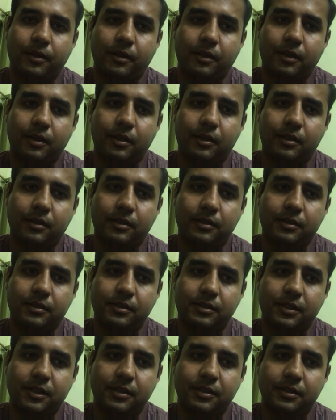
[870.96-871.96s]
And
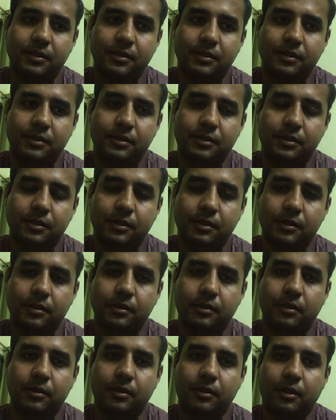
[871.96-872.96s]
since
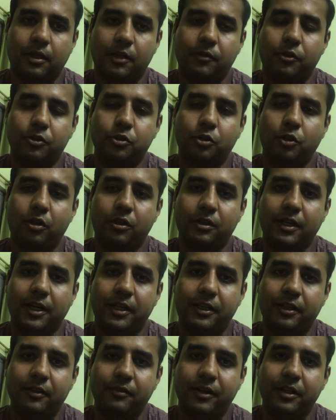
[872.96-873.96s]
uh, I was not
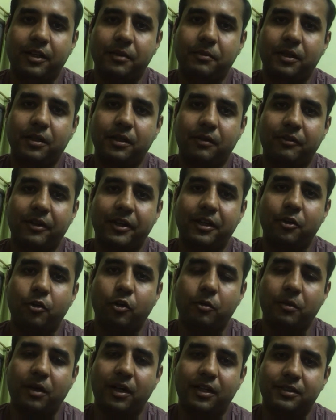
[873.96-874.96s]
getting very very
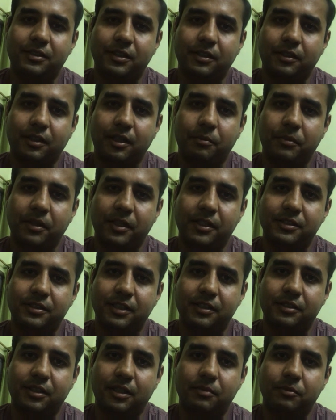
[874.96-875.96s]
good marks in the mains
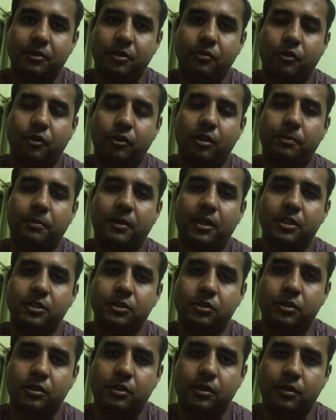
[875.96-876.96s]
exam for the
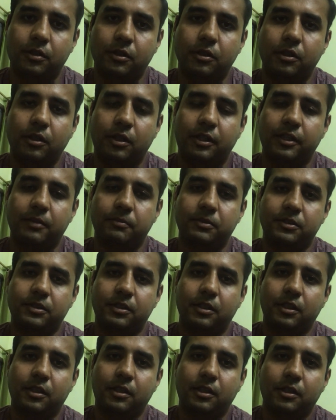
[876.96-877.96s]
past two uh, attempts,
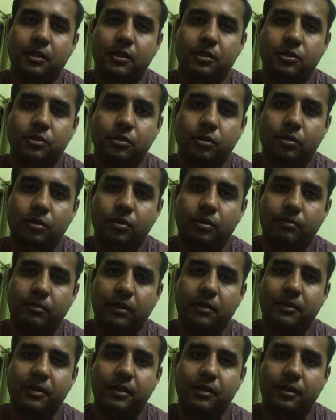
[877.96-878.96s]
so
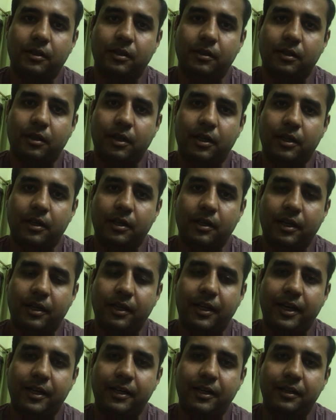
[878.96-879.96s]
I mean I, I
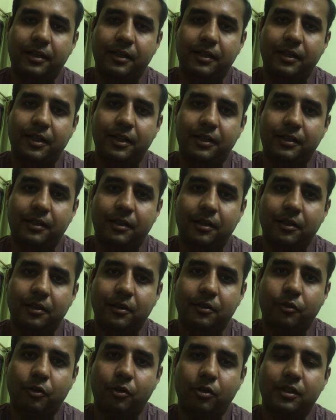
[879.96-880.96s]
guarantee that
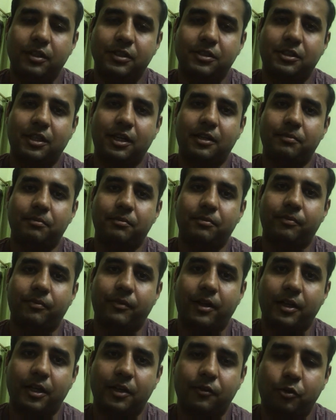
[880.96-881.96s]
uh, for this time
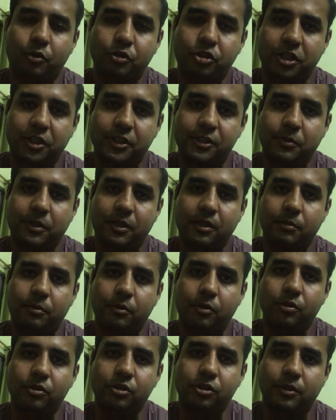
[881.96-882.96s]
I have to change my
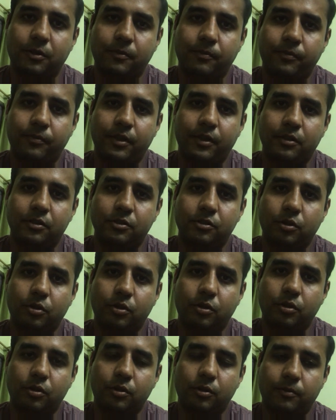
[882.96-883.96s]
approach.
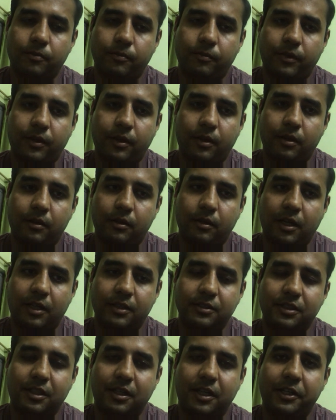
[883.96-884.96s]
So
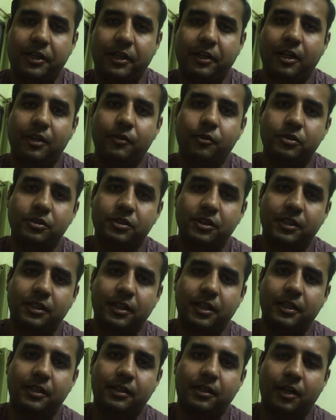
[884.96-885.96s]
answer writing, I would say
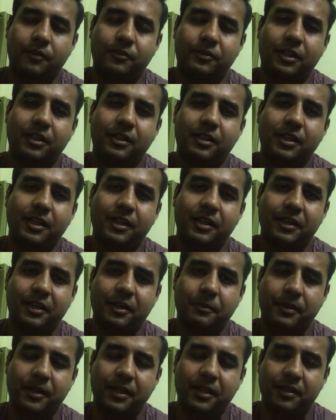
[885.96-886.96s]
that after
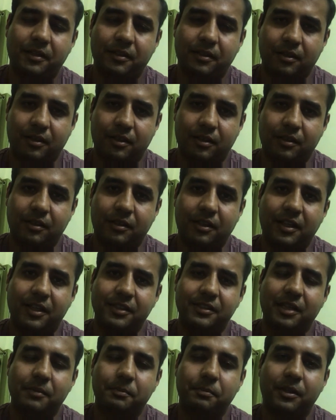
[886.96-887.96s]
clearing pre, uh, there
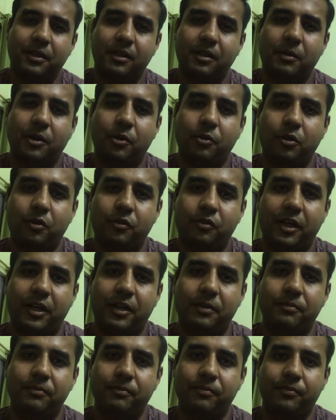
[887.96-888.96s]
is ample amount of
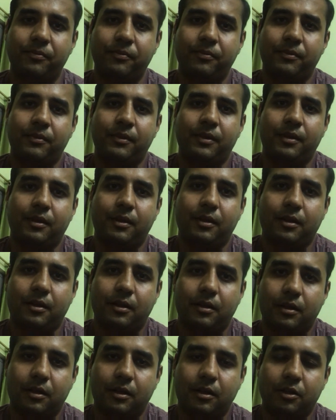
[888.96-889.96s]
time
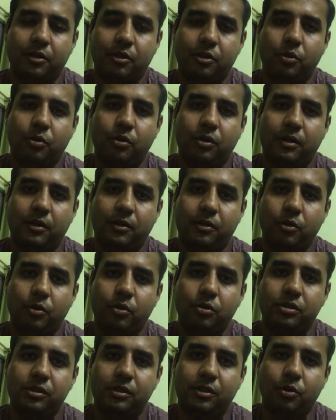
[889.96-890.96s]
uh, you,
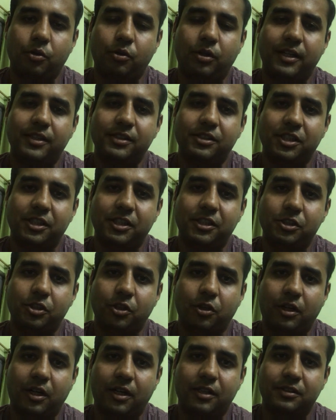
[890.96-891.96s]
you, you can change
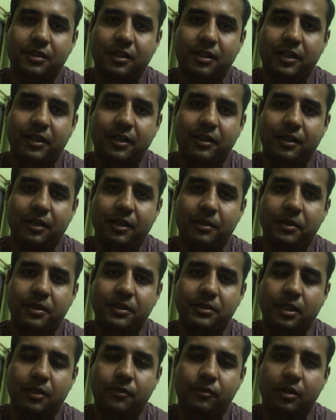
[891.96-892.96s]
your answer writing
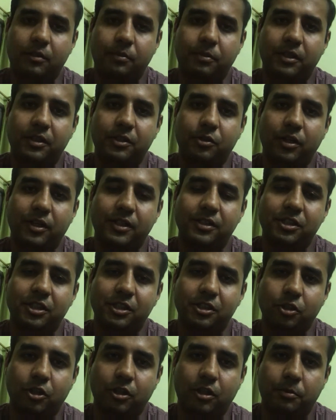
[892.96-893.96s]
habits after play. You can
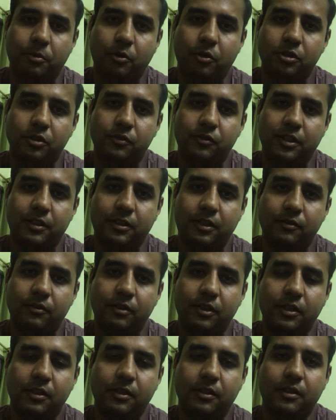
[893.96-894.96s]
change your approach
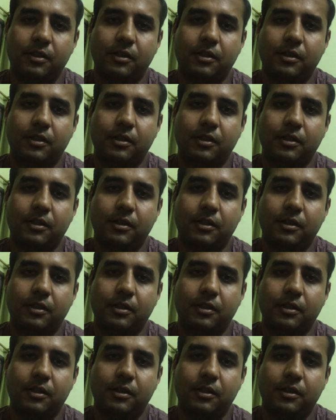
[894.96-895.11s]
effectively.